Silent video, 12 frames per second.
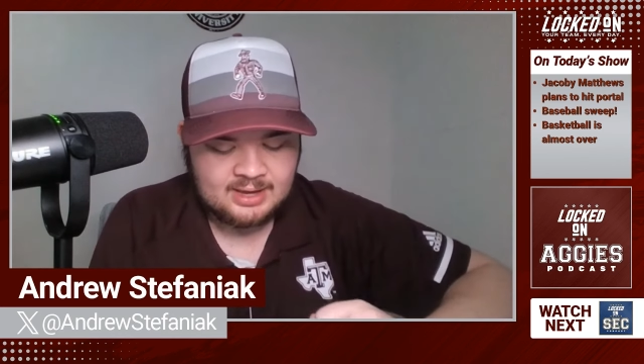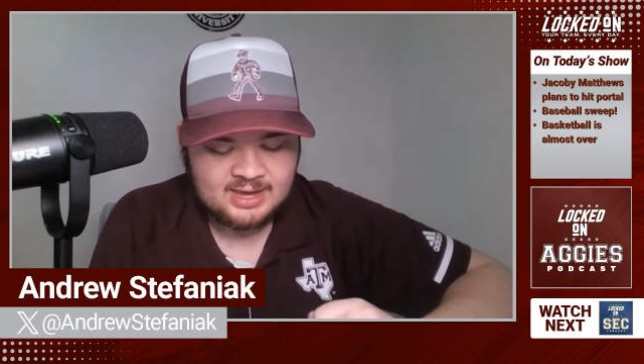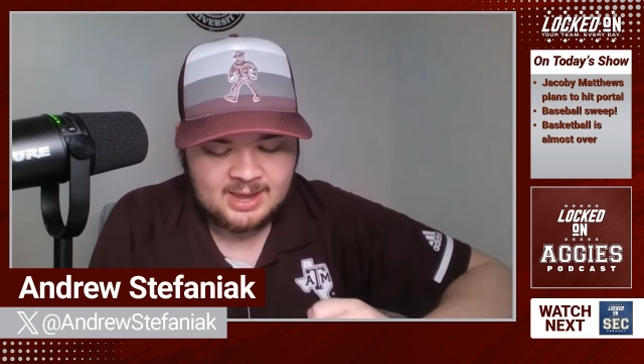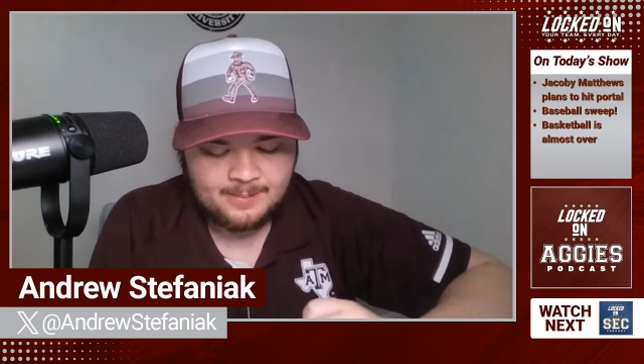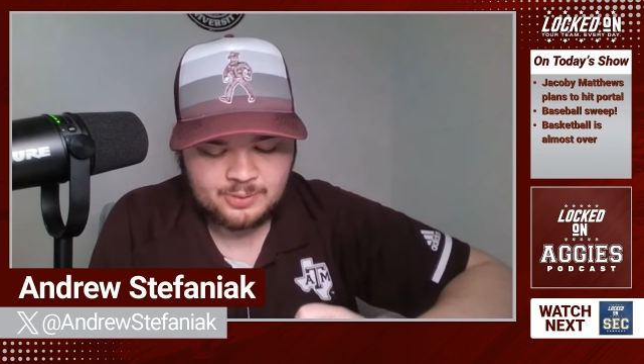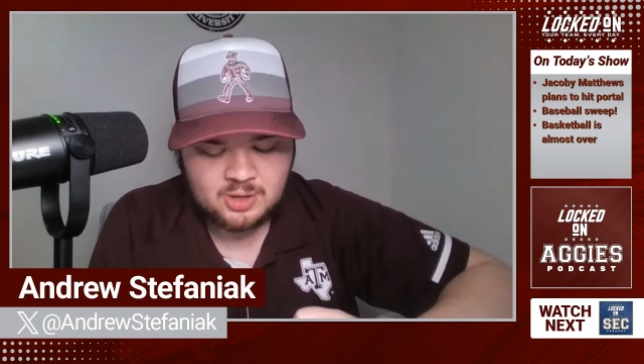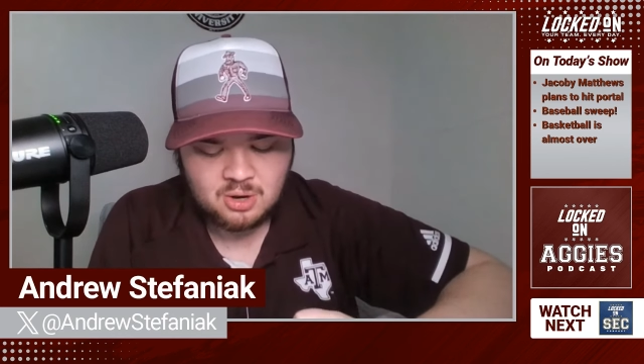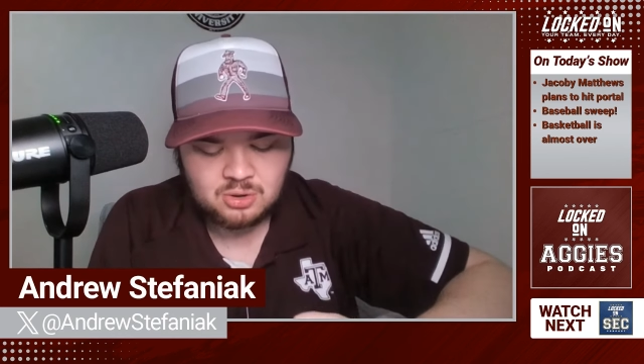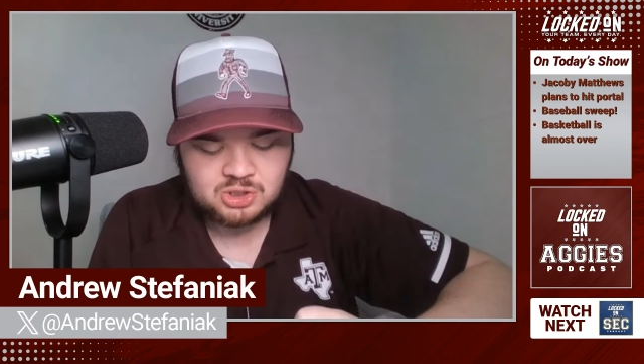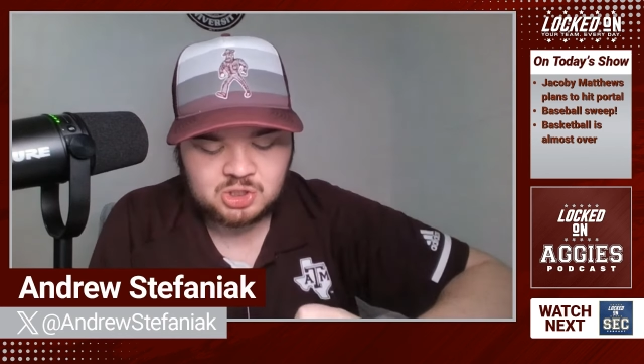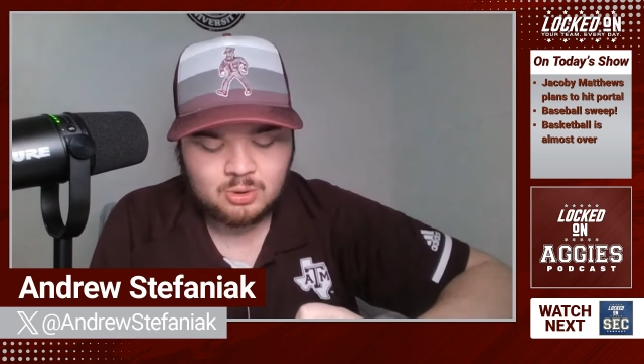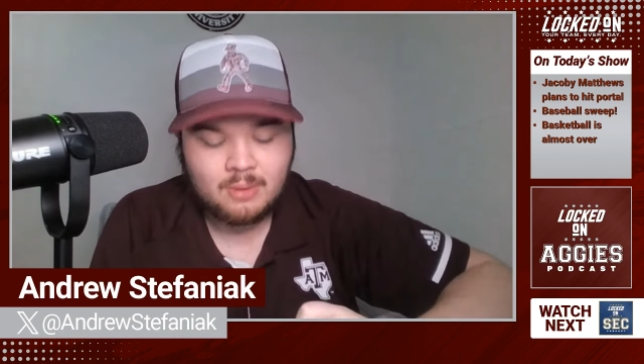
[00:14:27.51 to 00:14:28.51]
Keep
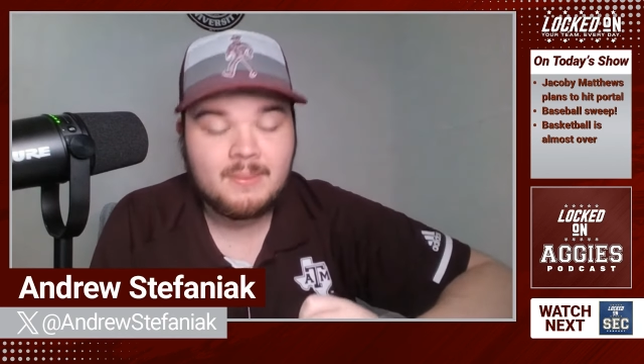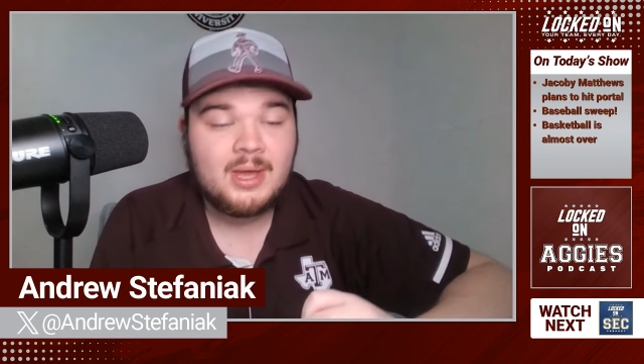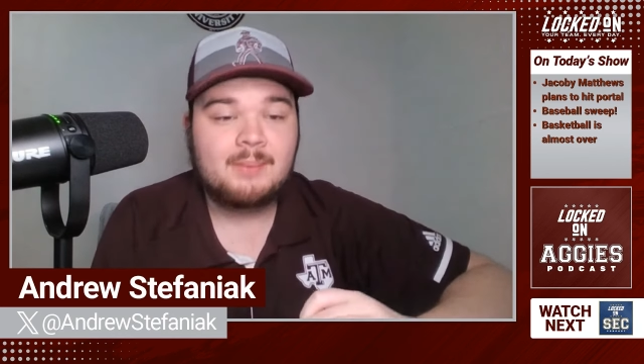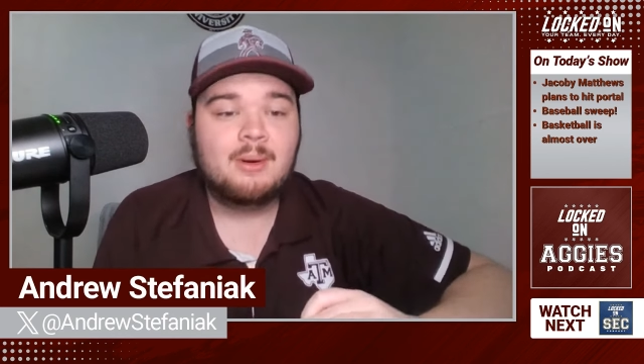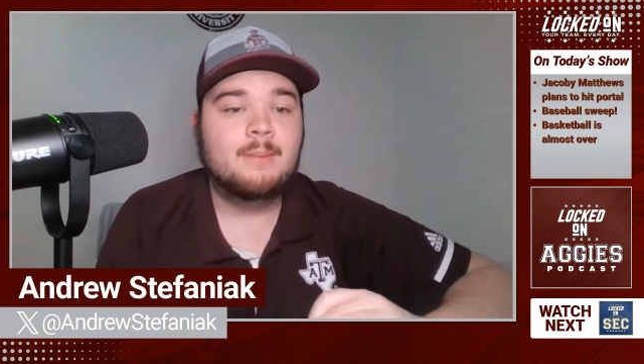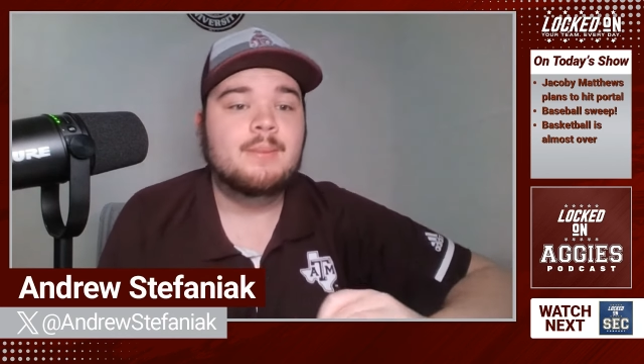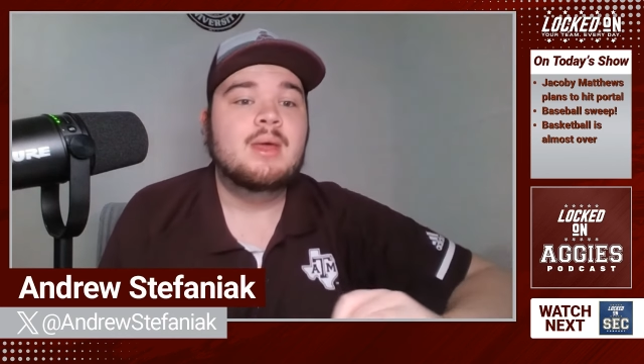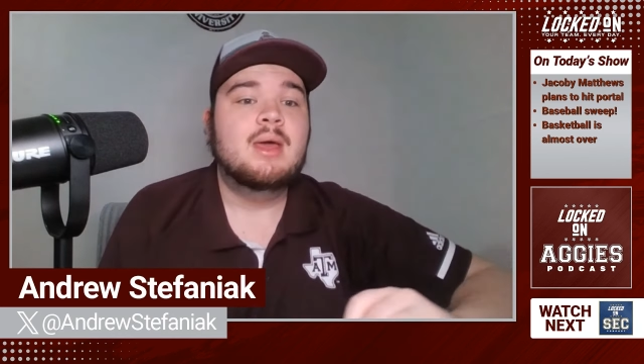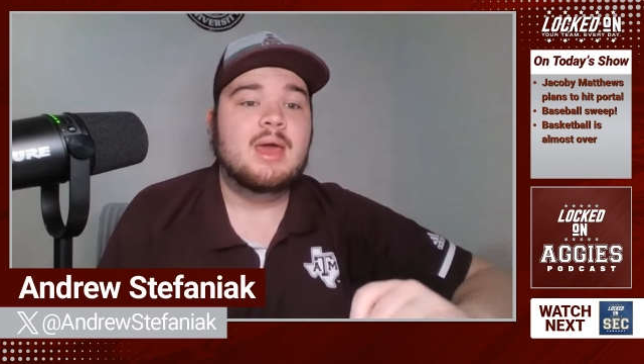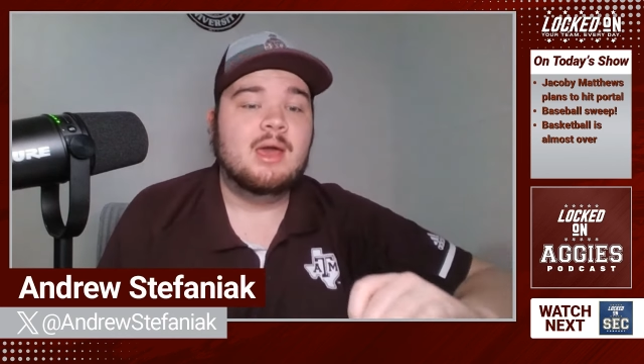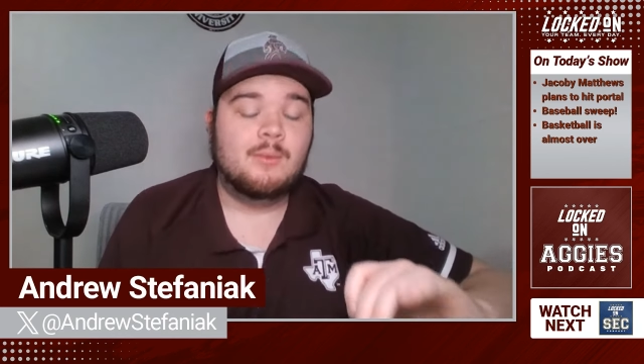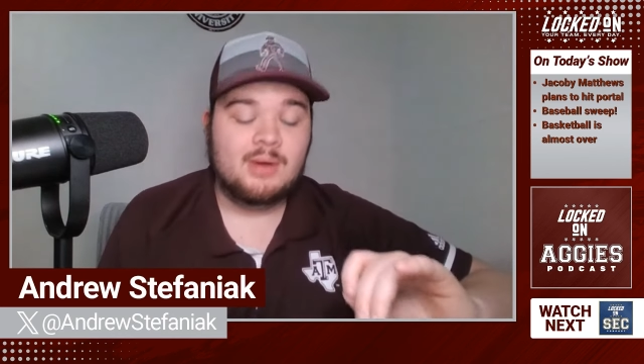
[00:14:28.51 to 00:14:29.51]
those to a minimum,
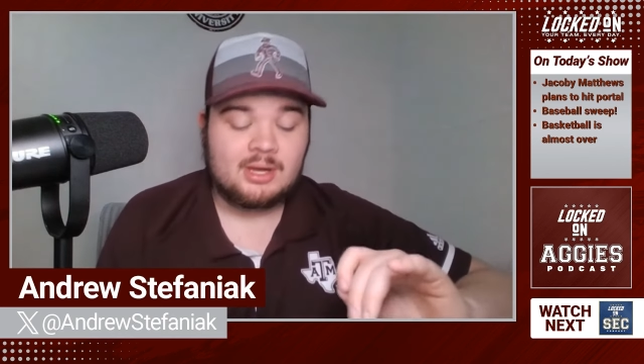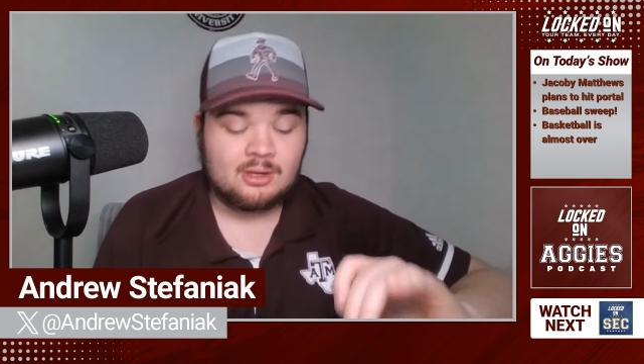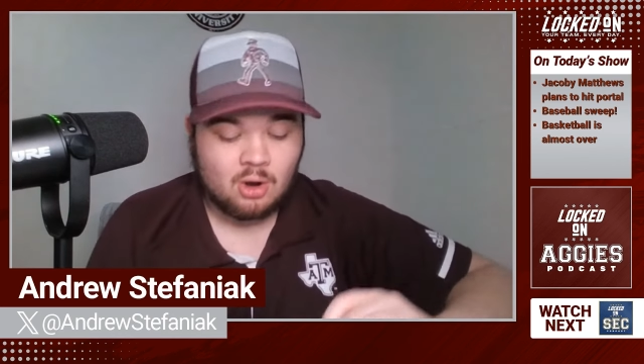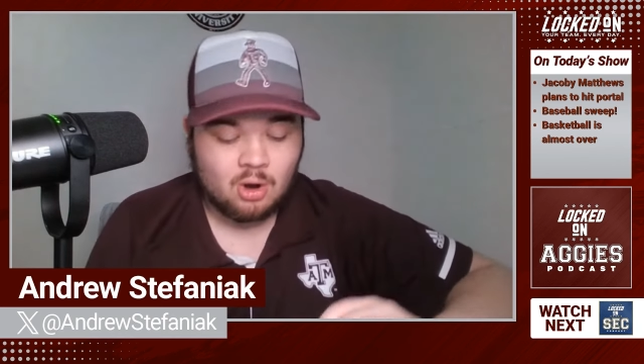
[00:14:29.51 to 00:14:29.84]
and we can